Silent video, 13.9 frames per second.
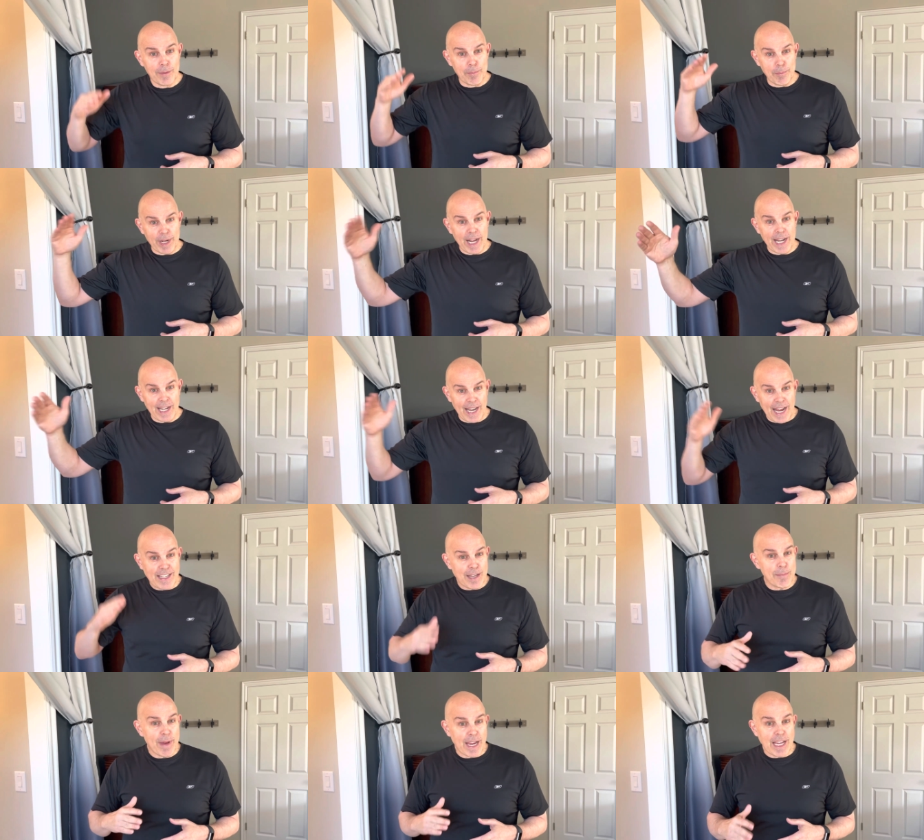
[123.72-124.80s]
but I'd like
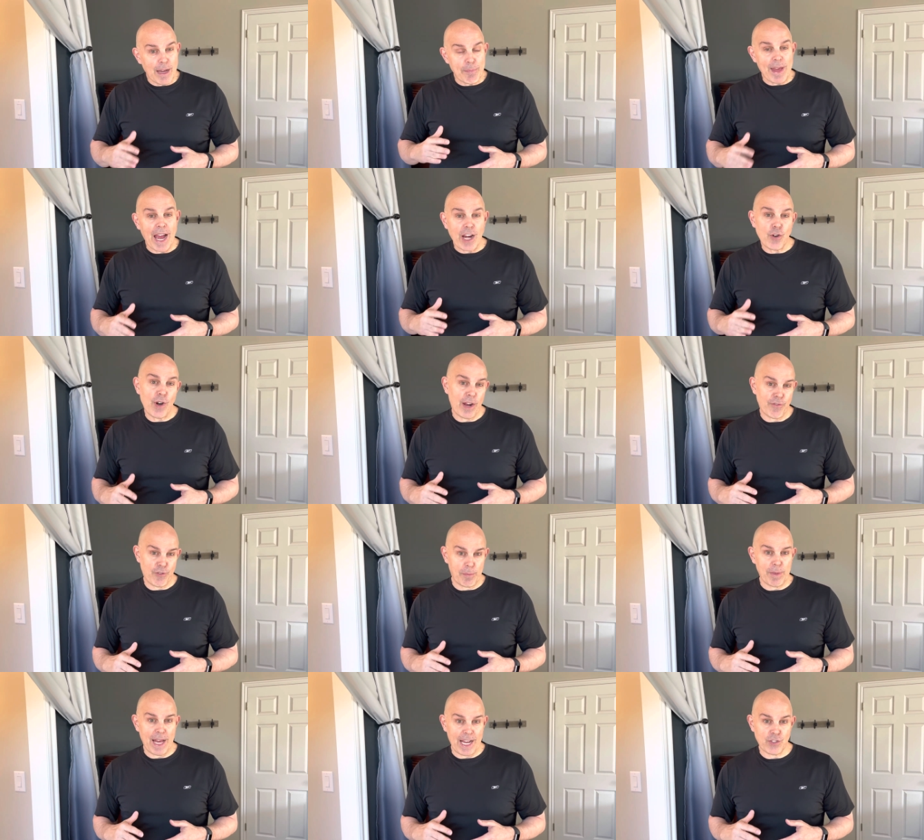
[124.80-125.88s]
to make up that ground
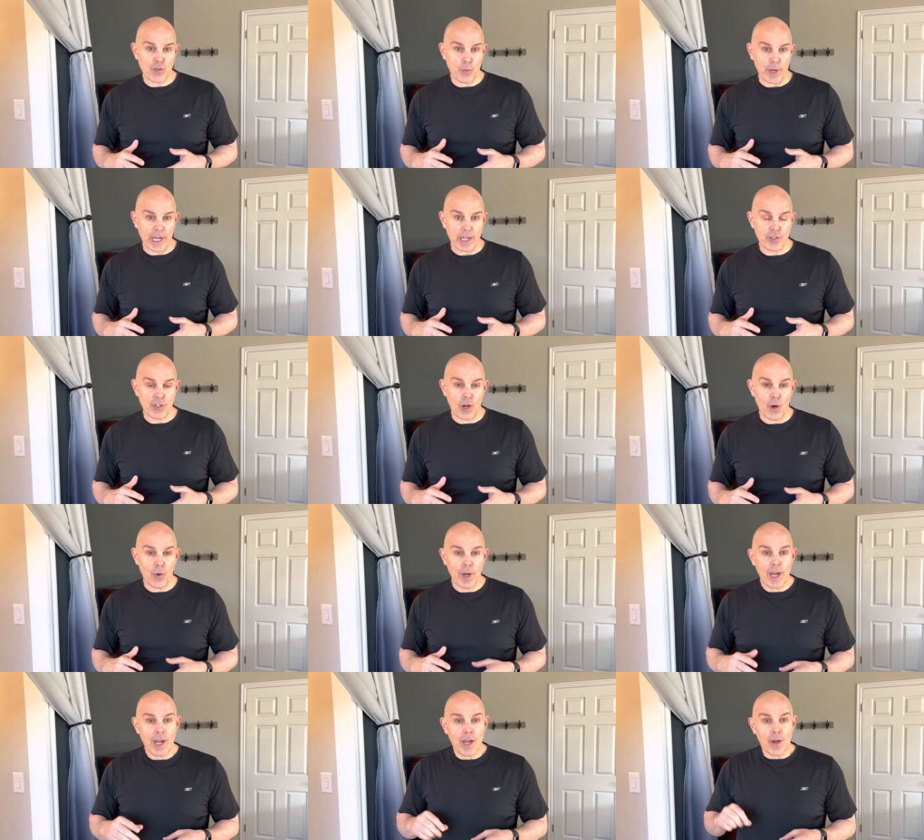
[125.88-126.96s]
from last week.
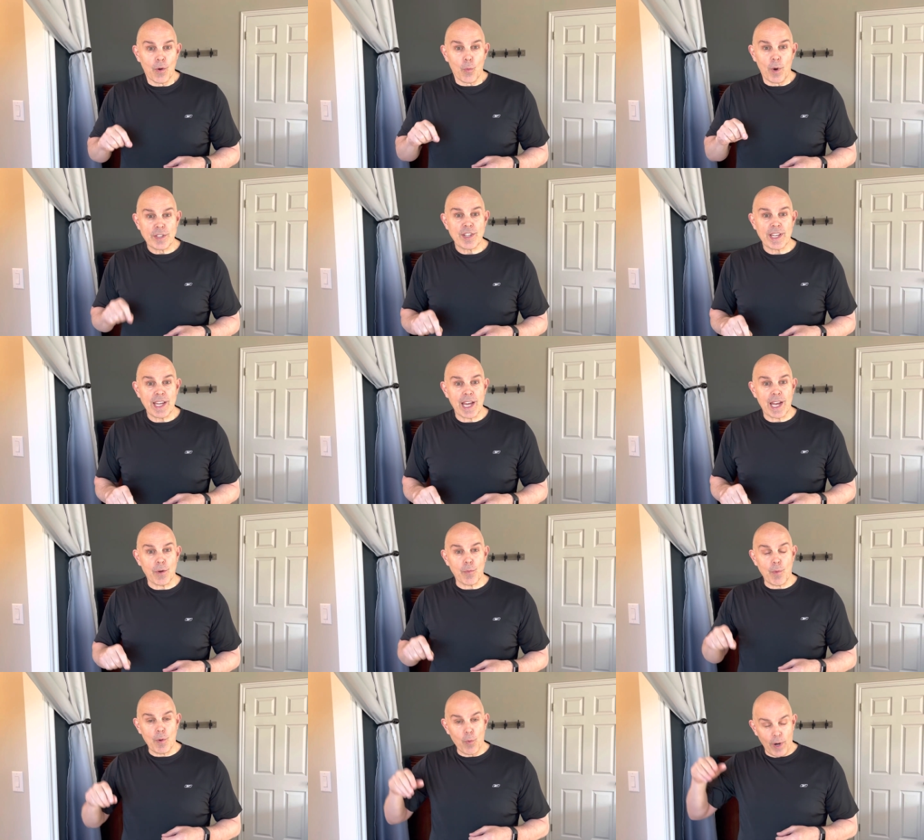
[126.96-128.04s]
So once
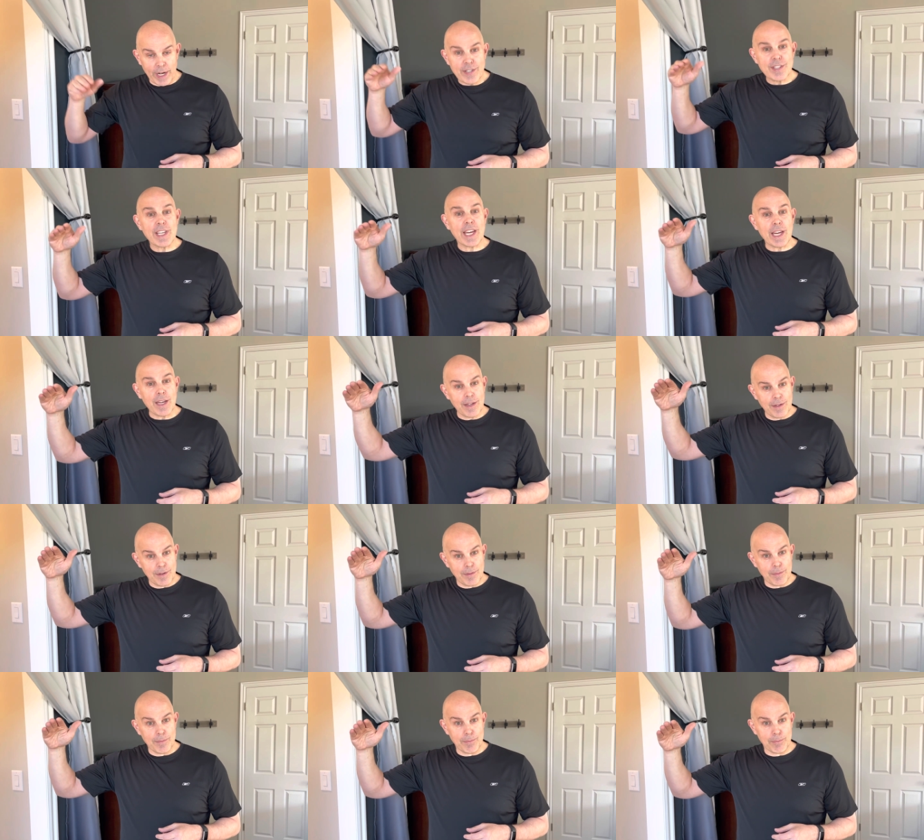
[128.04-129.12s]
again, we want to see
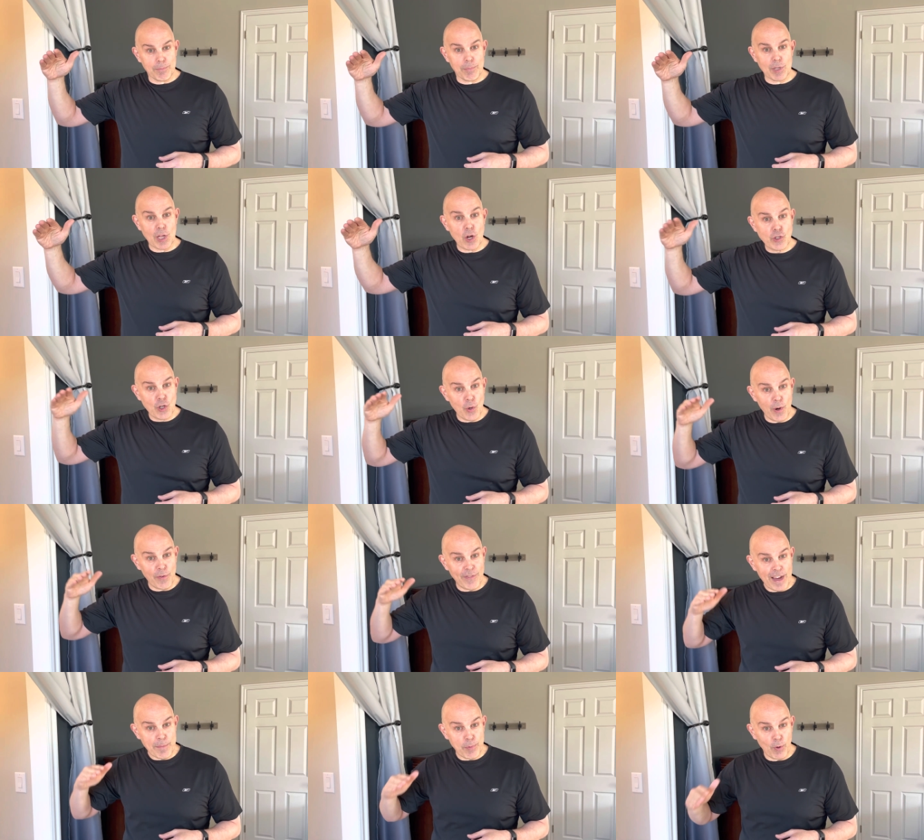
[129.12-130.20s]
below
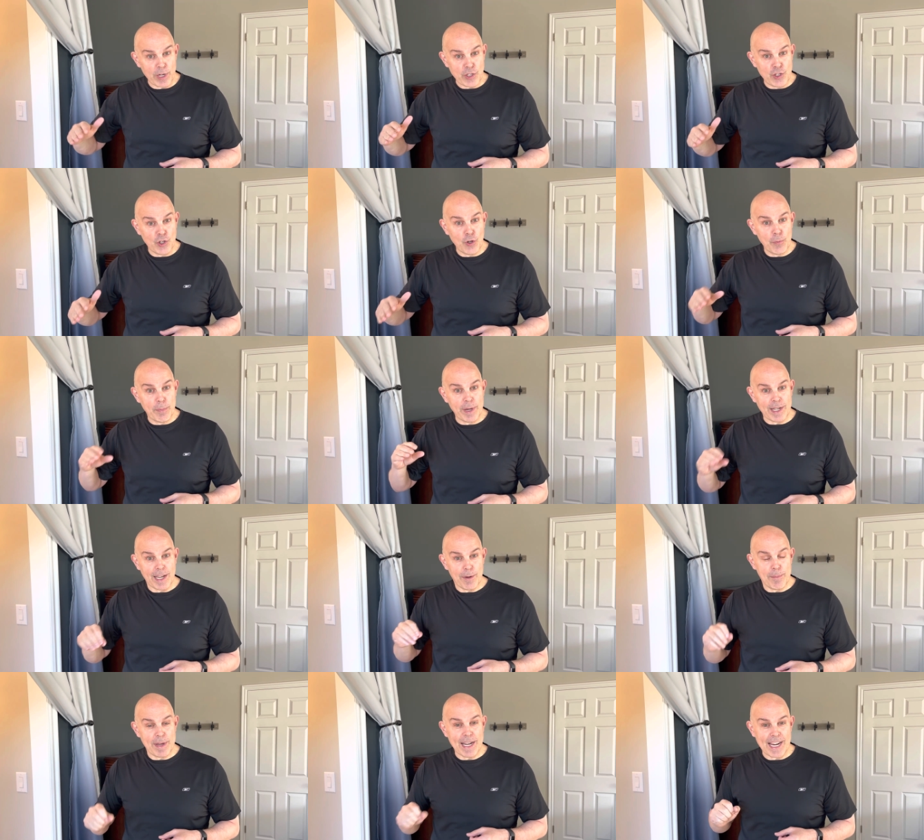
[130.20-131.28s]
205.2, but
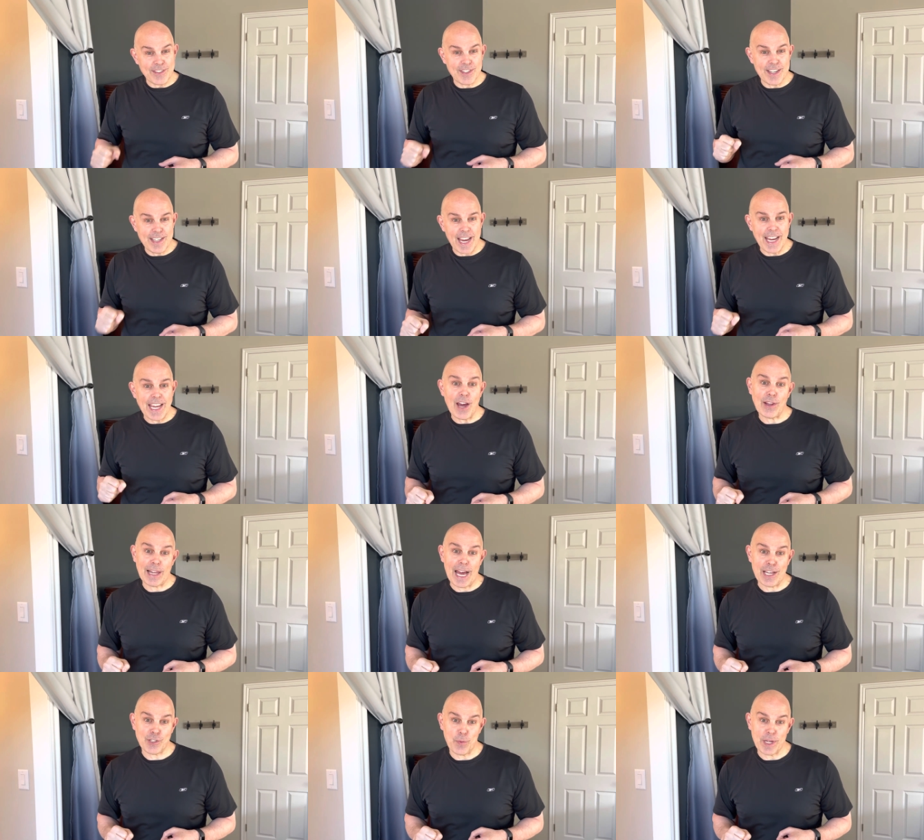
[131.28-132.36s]
it'd be nice to take out
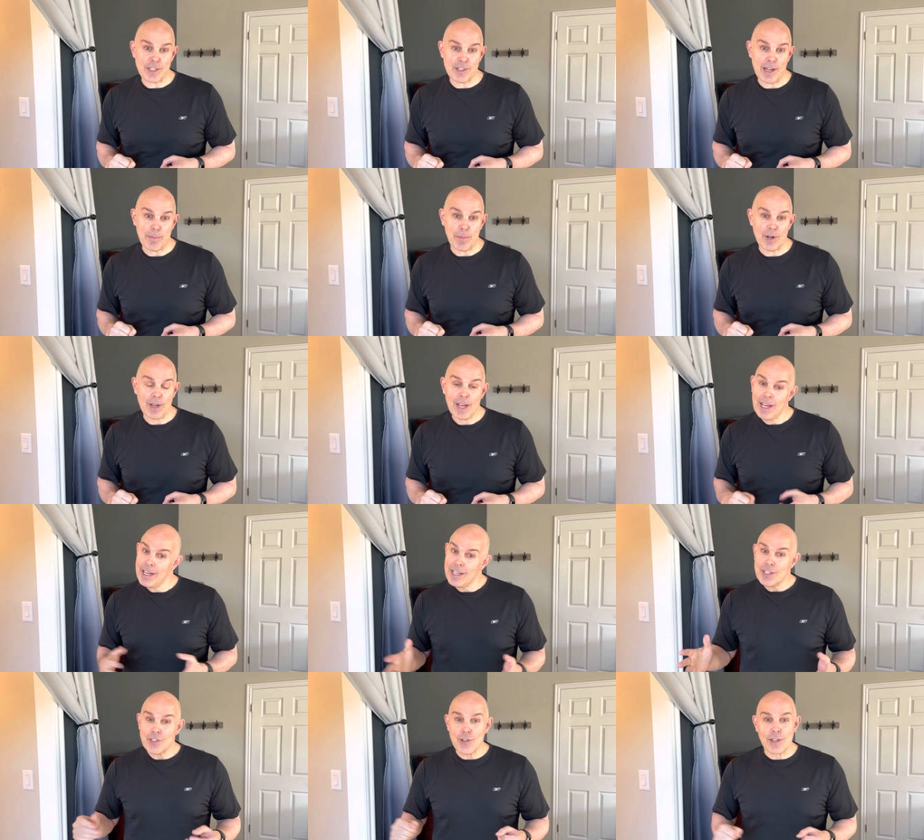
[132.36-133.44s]
last week's number.
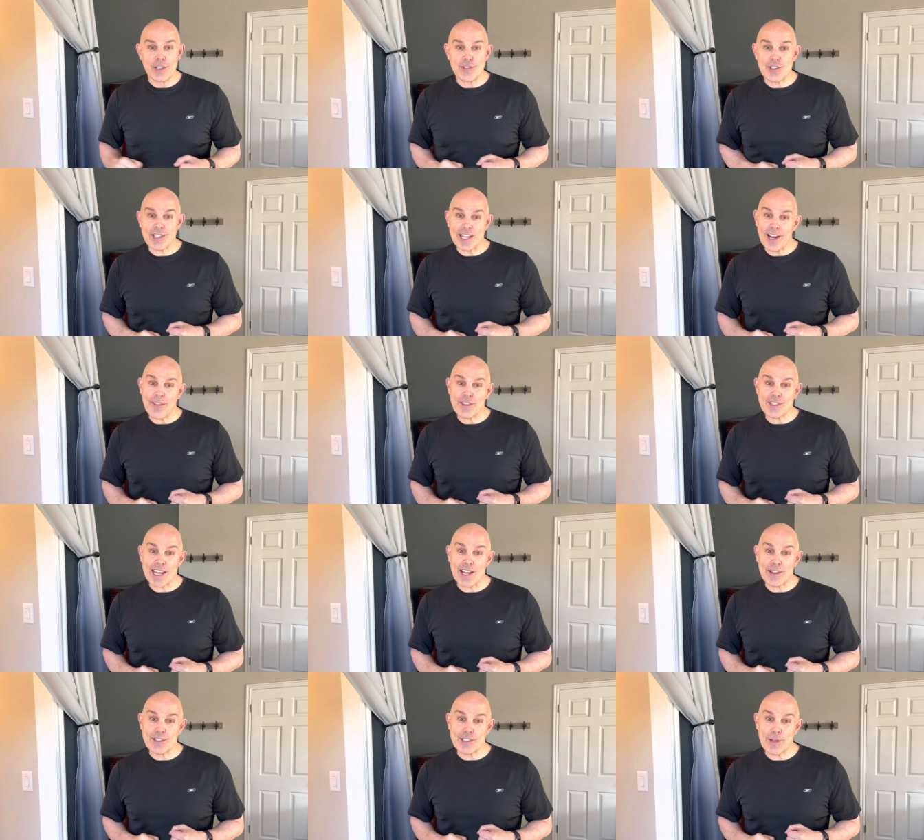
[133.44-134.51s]
So let's just get on the
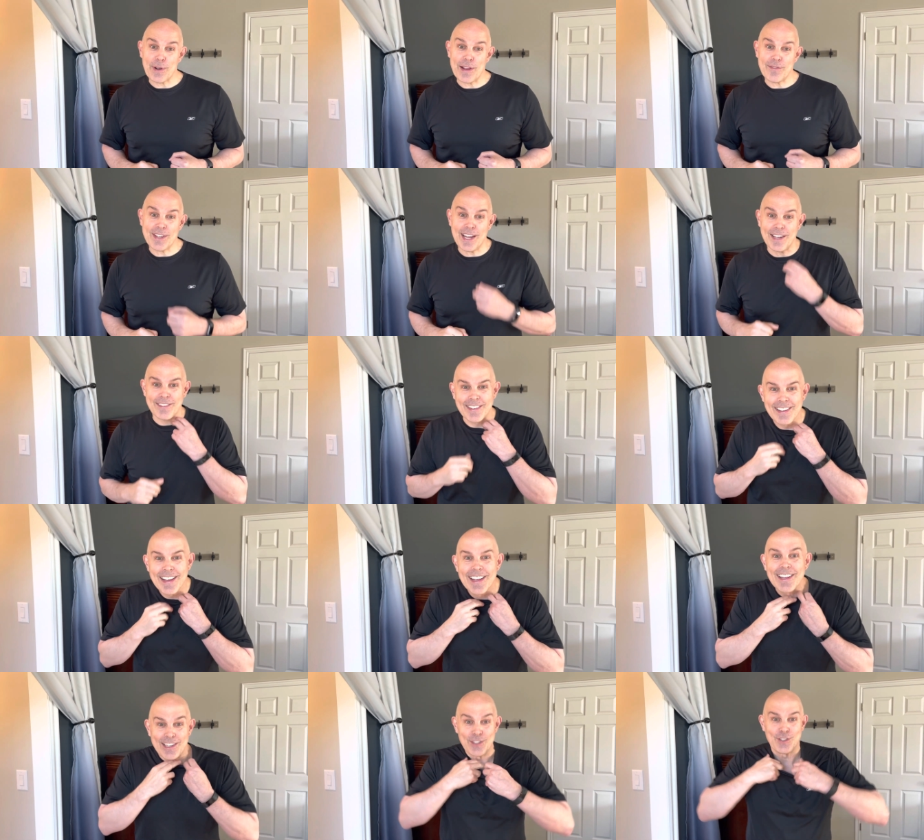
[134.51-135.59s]
scale and see what I've done.
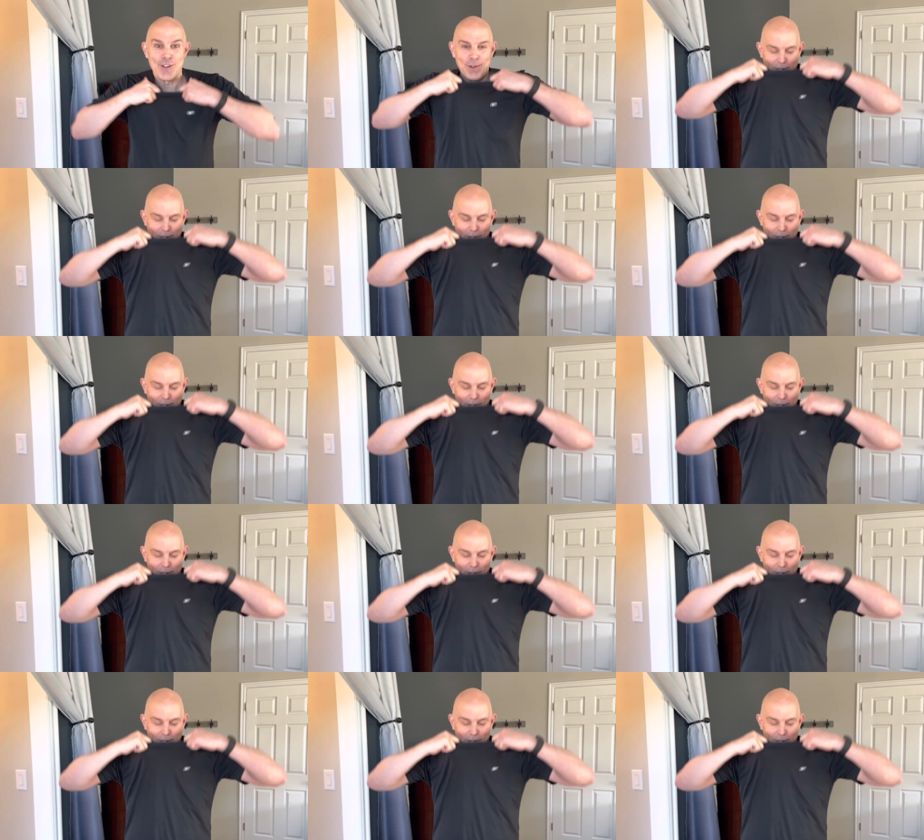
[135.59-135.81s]
Let's do